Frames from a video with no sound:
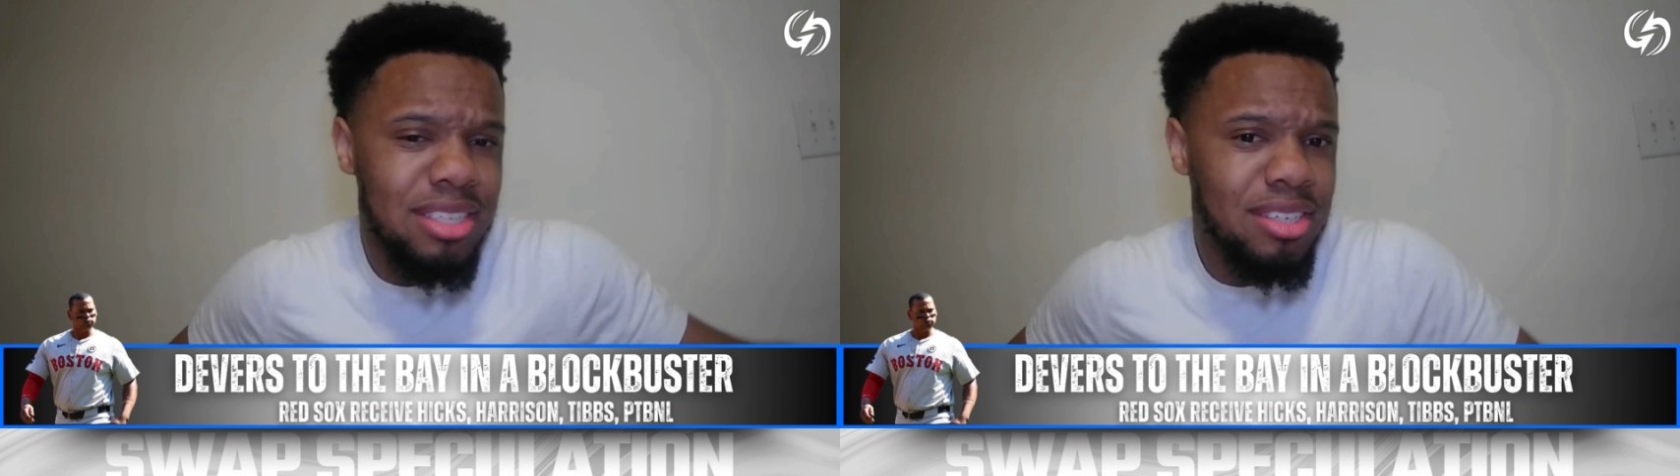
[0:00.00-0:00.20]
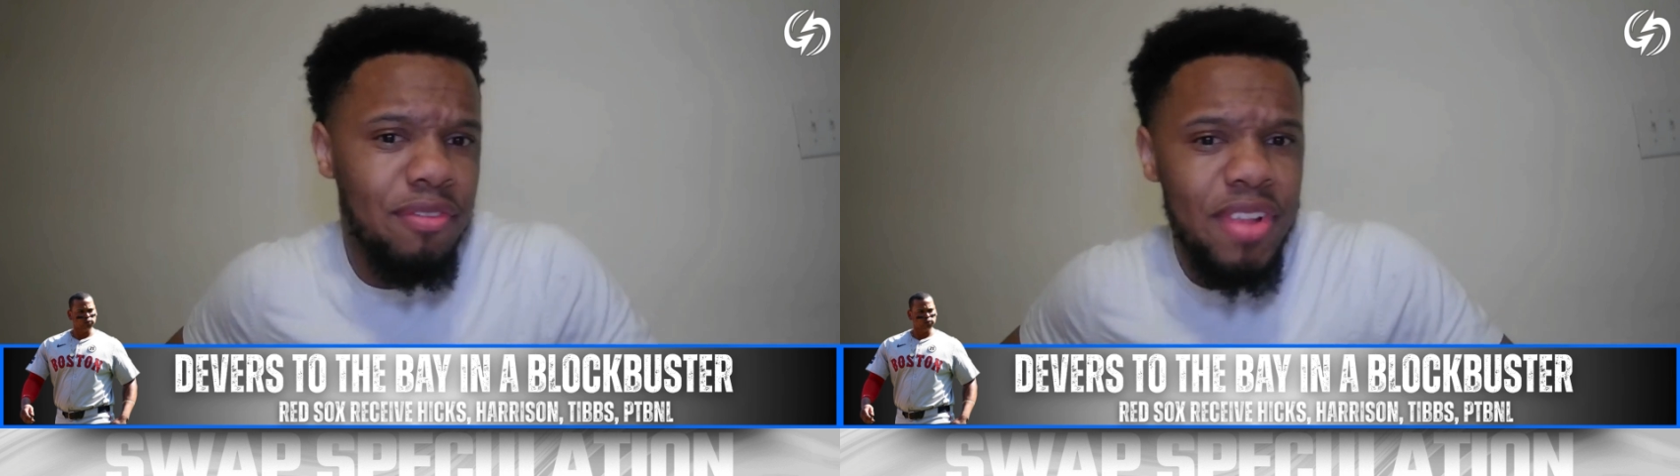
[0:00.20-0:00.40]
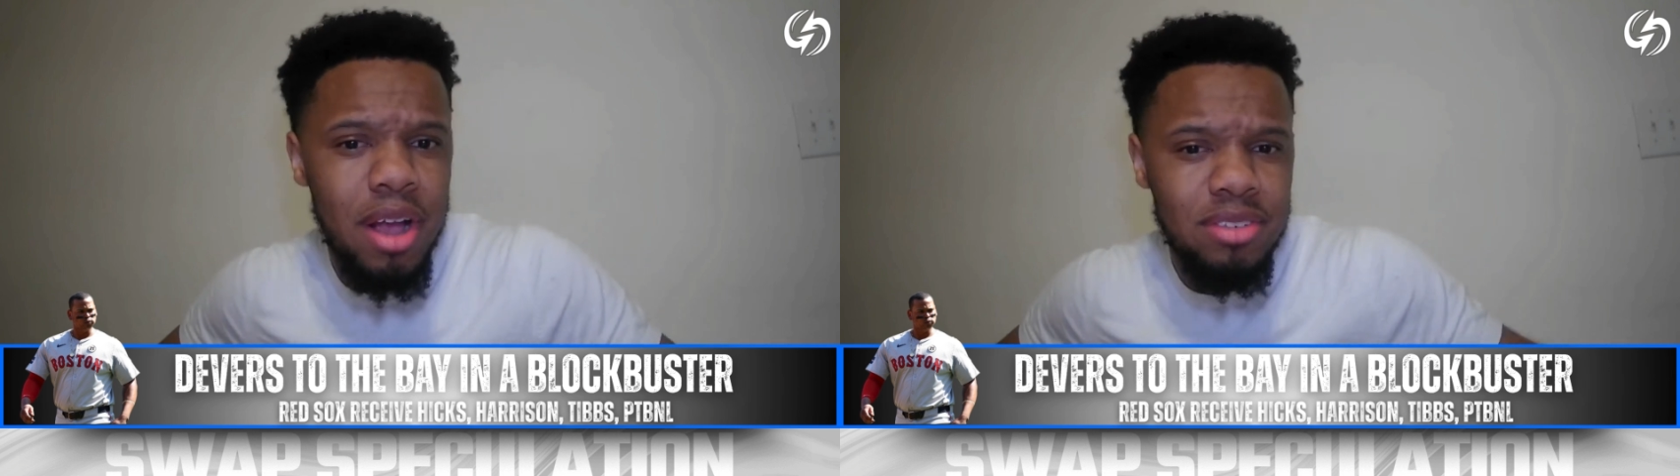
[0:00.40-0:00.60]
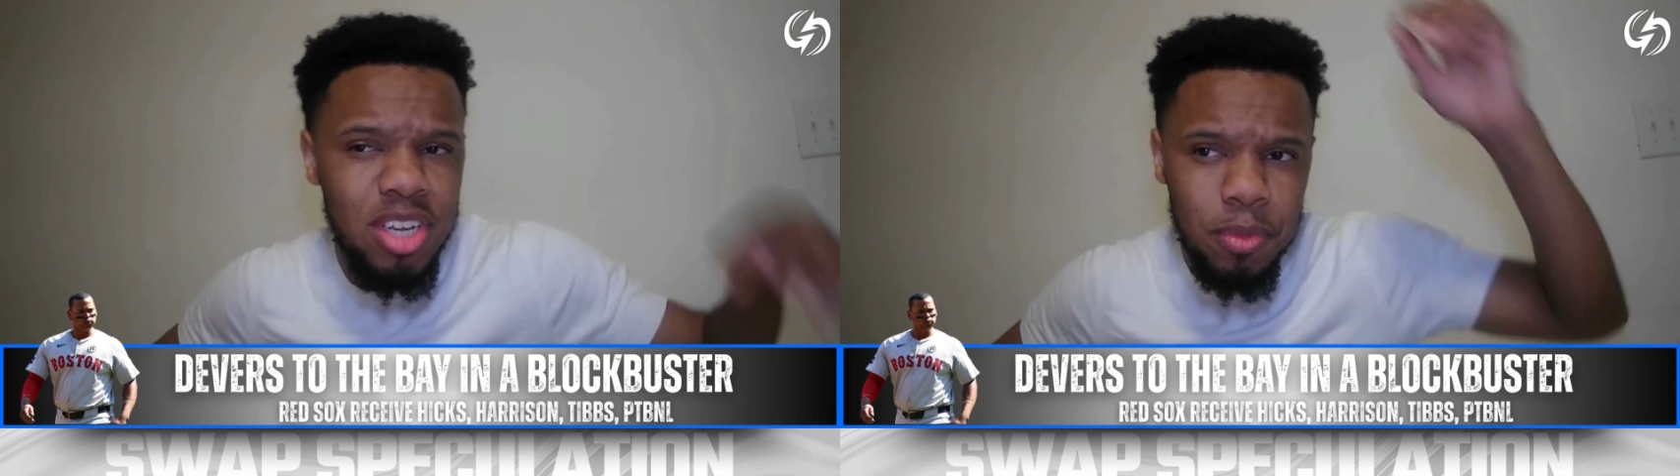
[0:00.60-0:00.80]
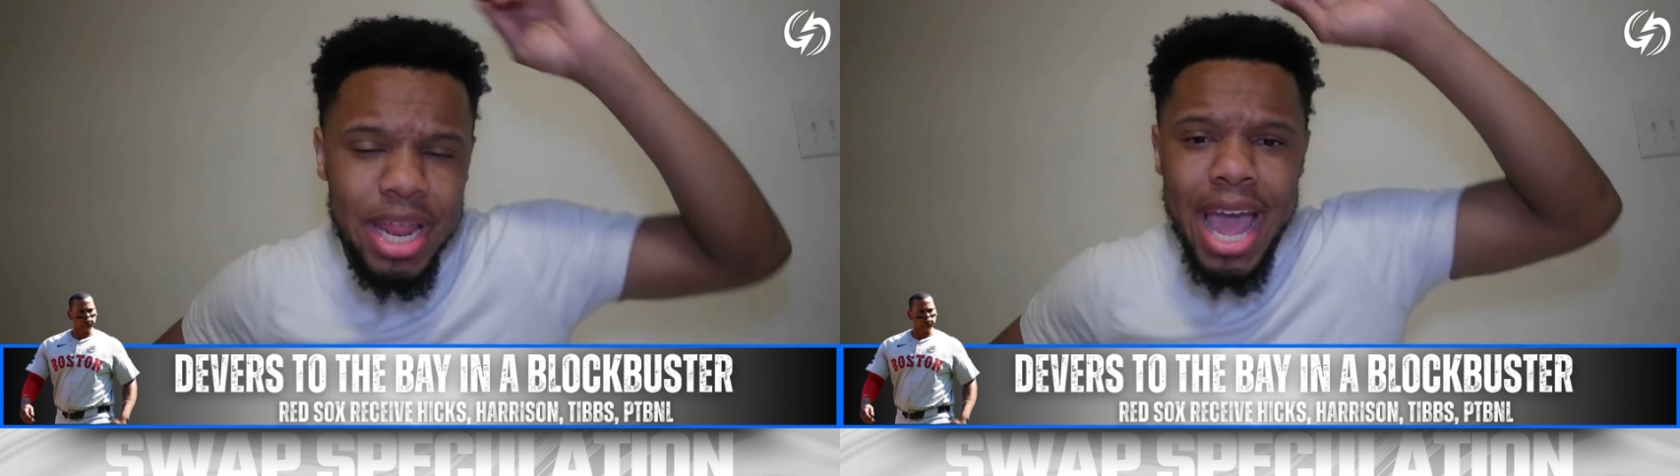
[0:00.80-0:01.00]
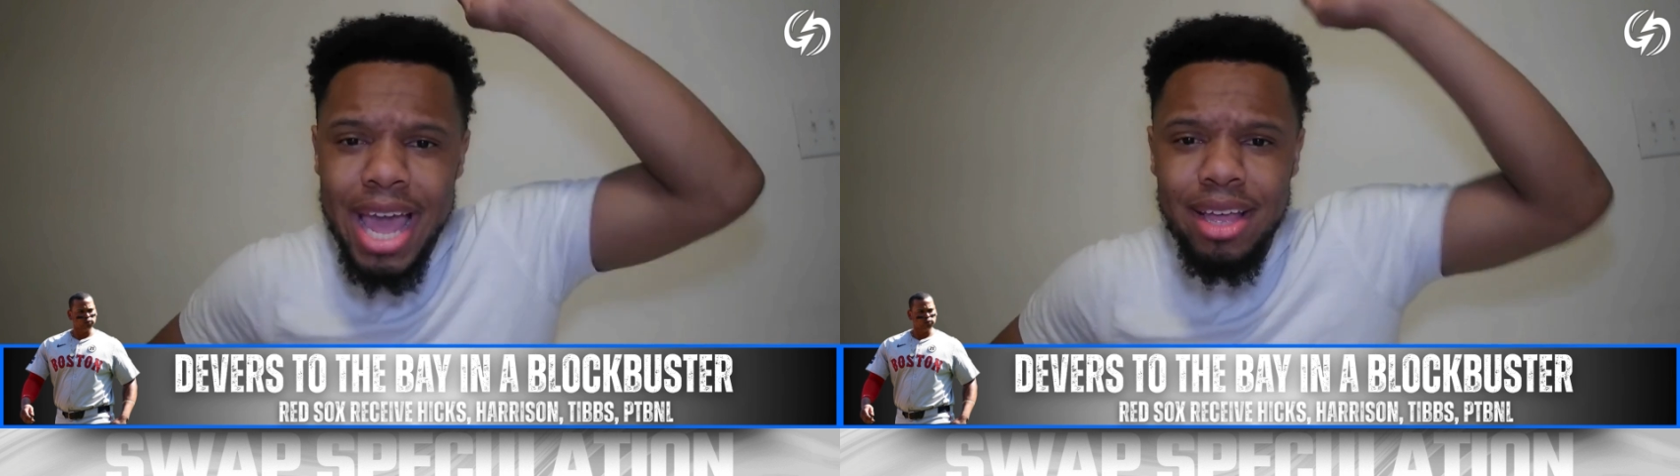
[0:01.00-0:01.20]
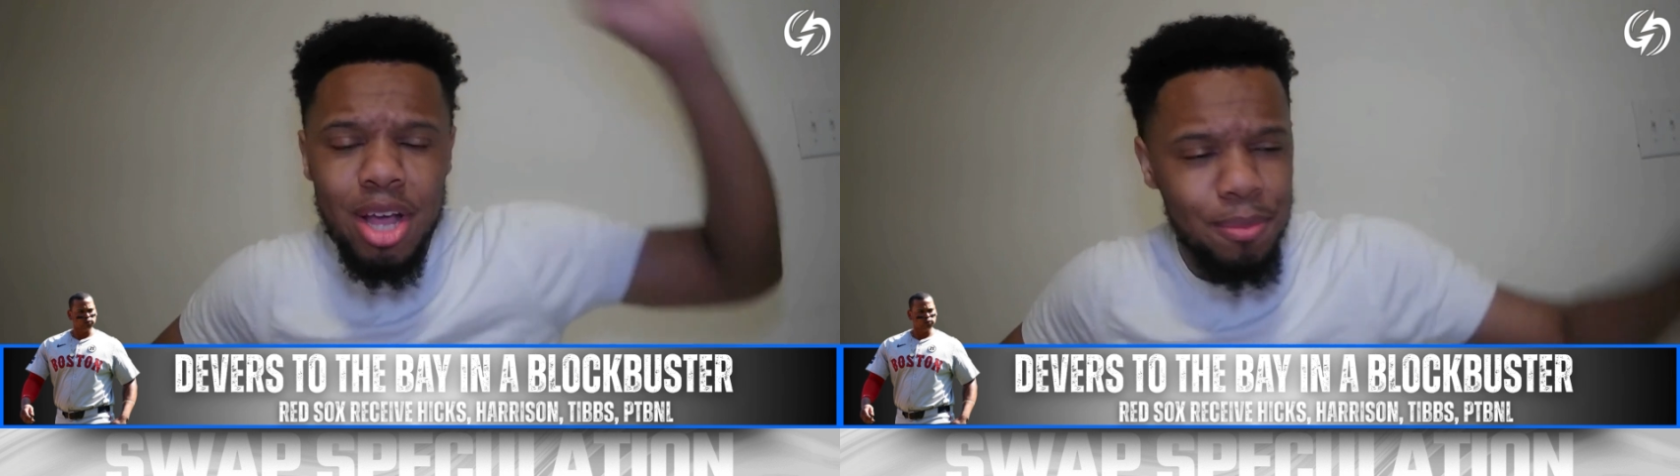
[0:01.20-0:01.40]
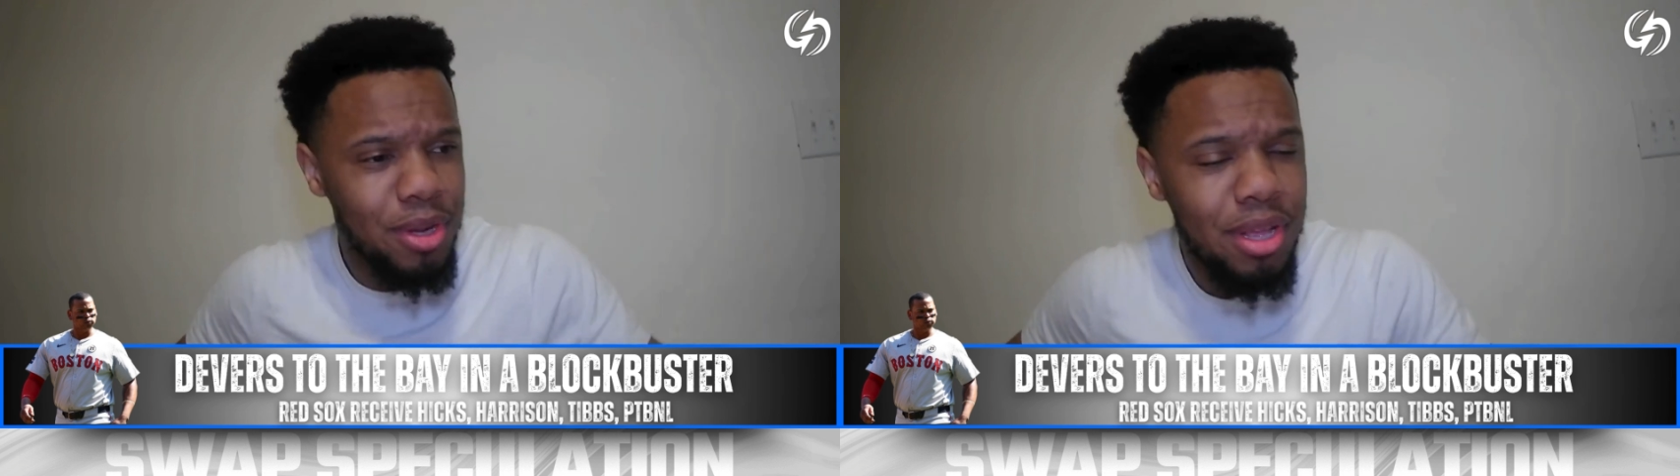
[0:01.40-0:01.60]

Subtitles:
sunflower seat with the hat up.